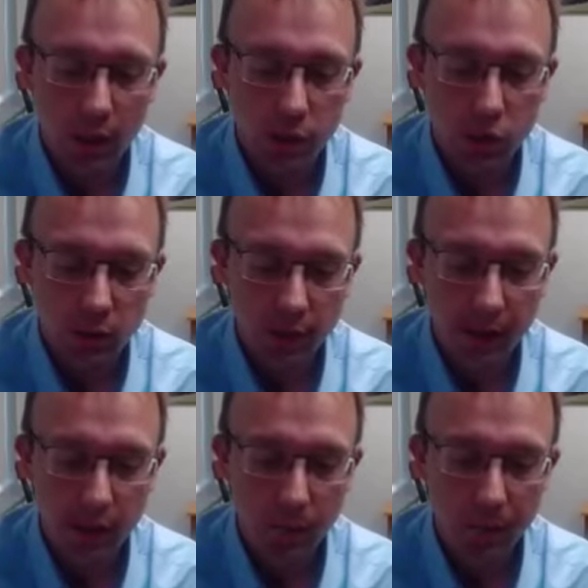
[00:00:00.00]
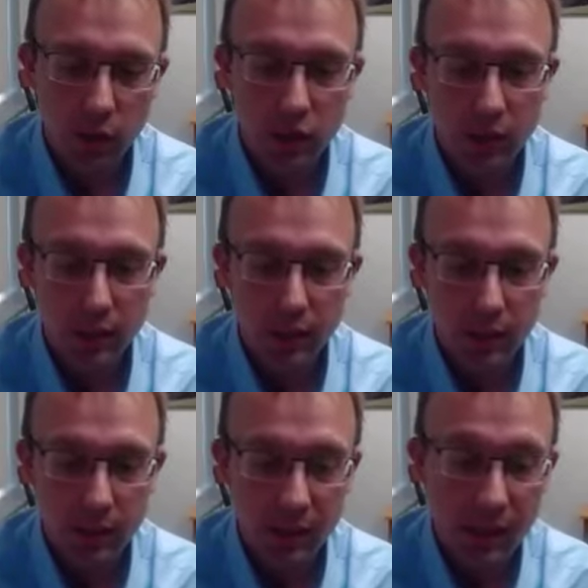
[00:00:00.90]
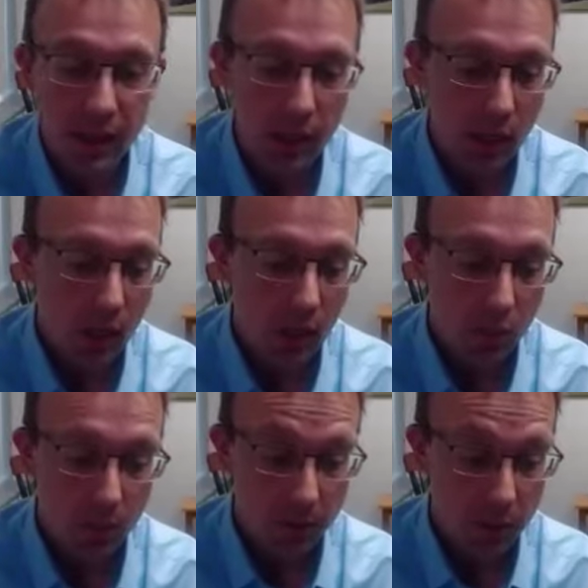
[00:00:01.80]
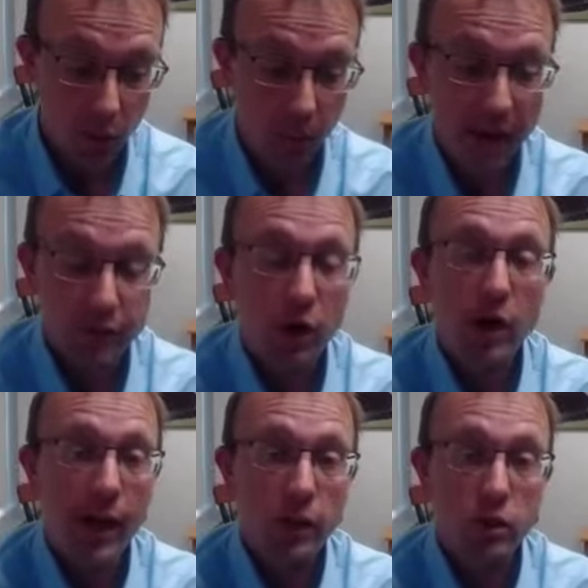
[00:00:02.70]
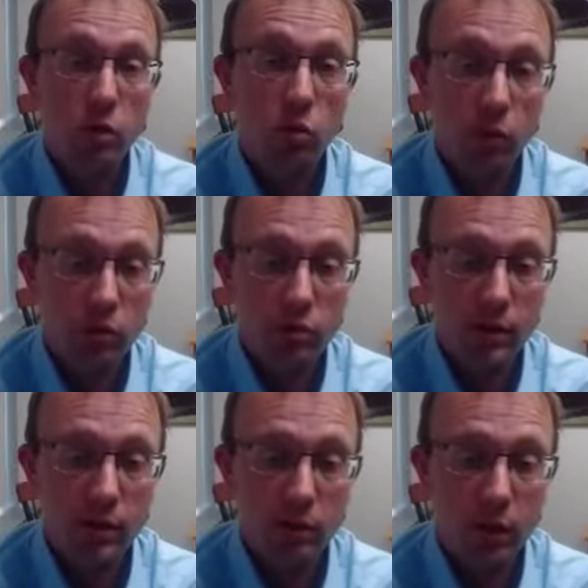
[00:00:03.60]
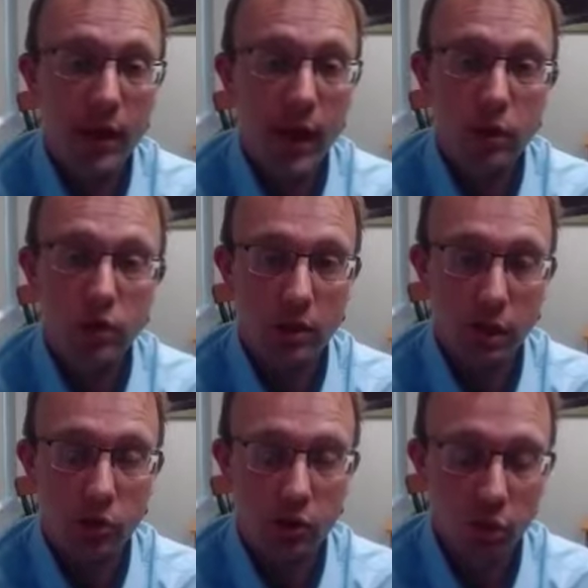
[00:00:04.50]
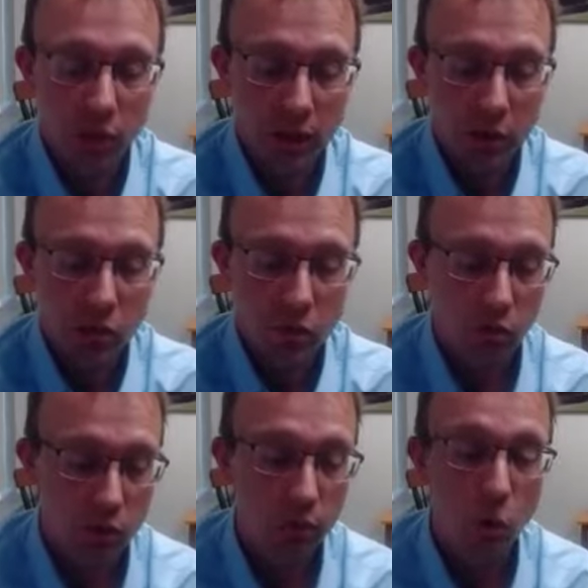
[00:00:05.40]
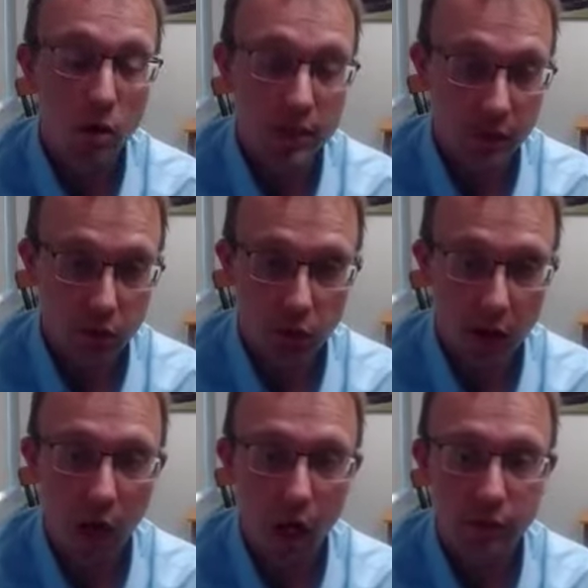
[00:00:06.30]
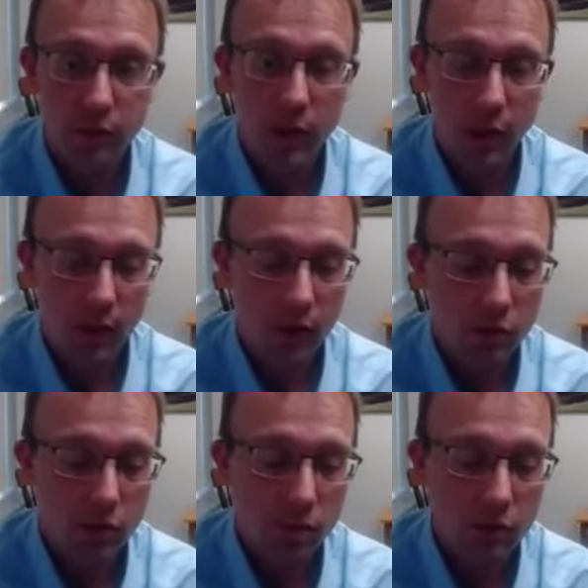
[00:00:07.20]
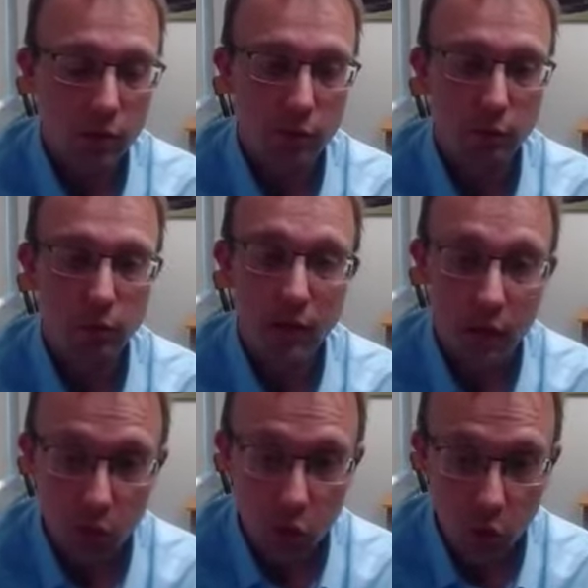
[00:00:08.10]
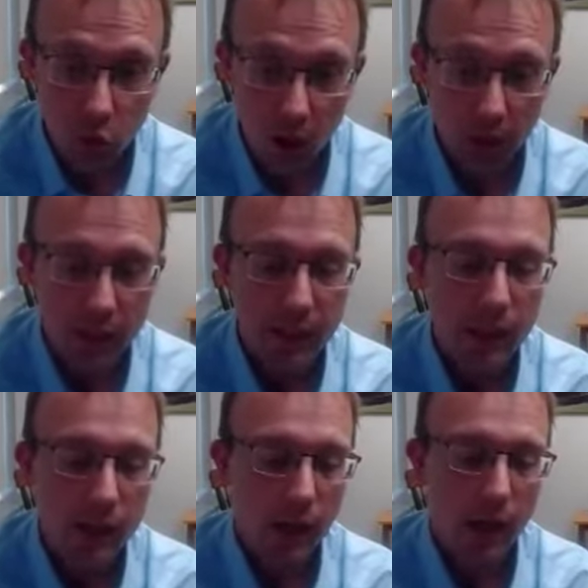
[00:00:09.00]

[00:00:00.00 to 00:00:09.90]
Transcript: scan our patients at CT, but by its very nature, we're reducing the radiation dose that we use, which of course has trade-offs in terms of image quality,